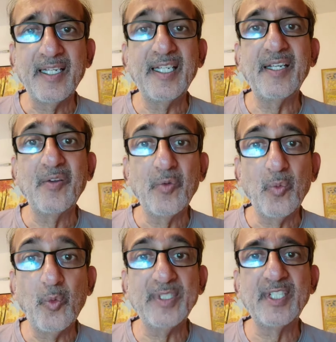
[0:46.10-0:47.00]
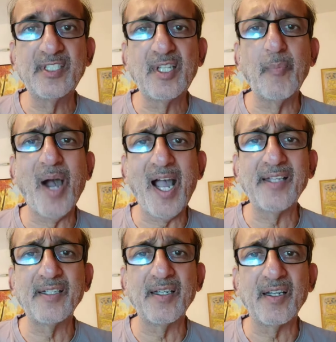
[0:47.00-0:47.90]
he visits the
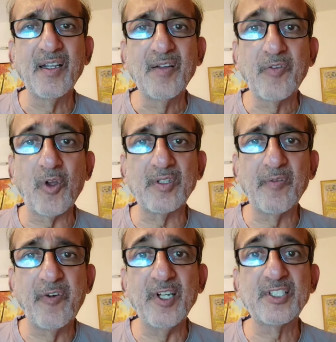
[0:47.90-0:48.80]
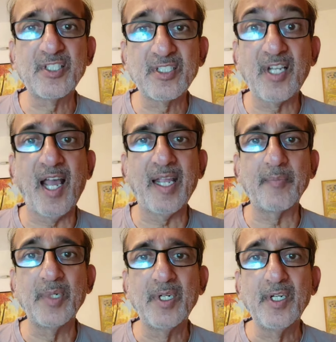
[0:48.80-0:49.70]
buyer for the first
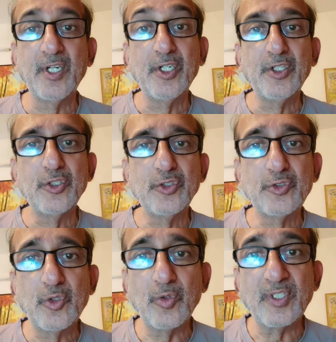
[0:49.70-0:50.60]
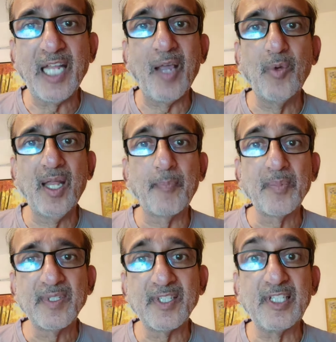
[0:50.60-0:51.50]
time to
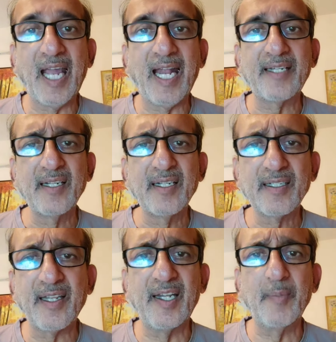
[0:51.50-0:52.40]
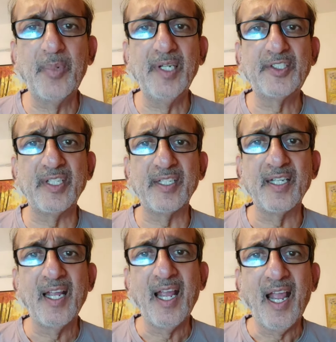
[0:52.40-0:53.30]
develop that
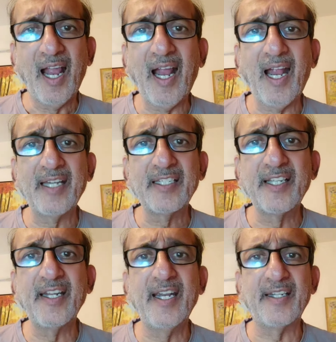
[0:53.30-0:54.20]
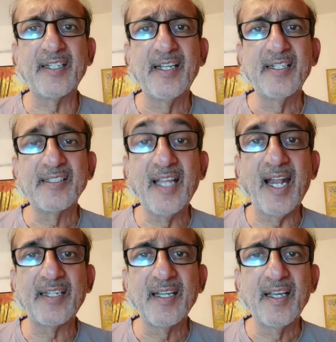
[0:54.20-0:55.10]
credibility and create
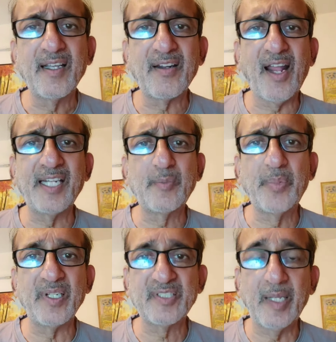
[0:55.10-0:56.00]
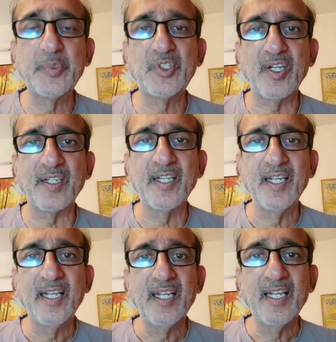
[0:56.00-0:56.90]
that right
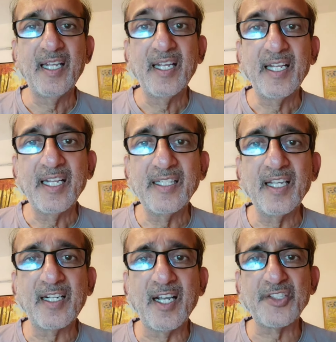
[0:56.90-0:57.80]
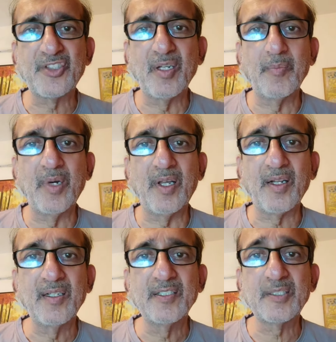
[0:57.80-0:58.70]
perception in the
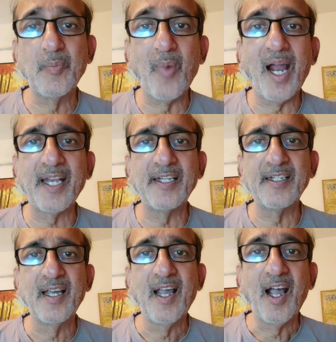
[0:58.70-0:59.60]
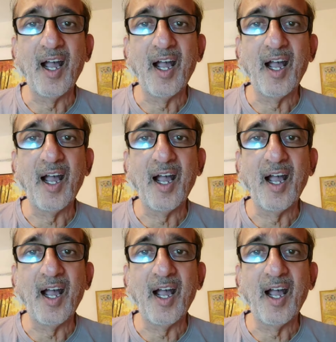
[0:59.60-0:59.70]
customer's mind